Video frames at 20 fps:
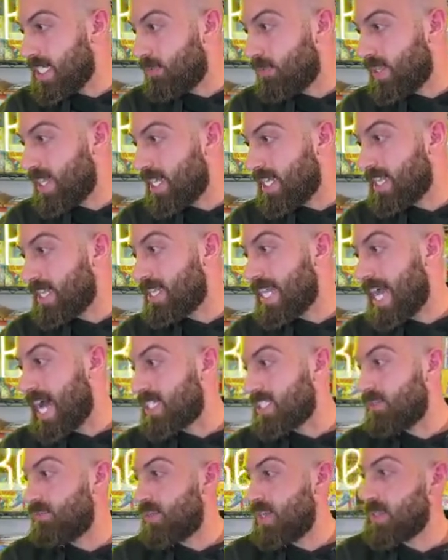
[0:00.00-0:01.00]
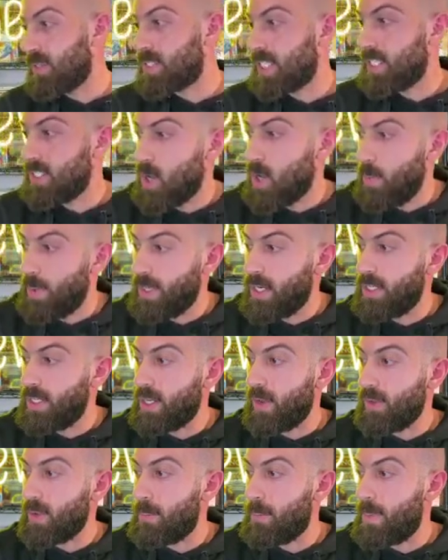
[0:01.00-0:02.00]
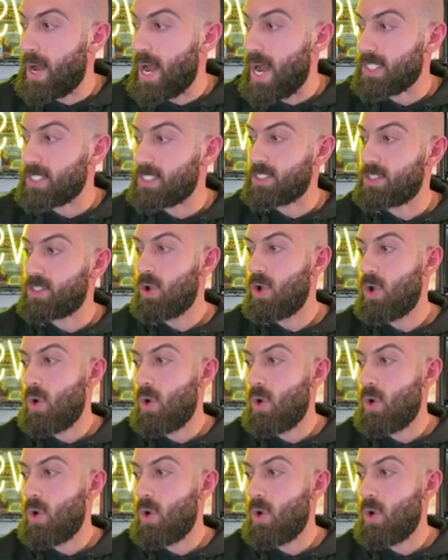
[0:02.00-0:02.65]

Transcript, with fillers: If we get a thousand views, can you open another box?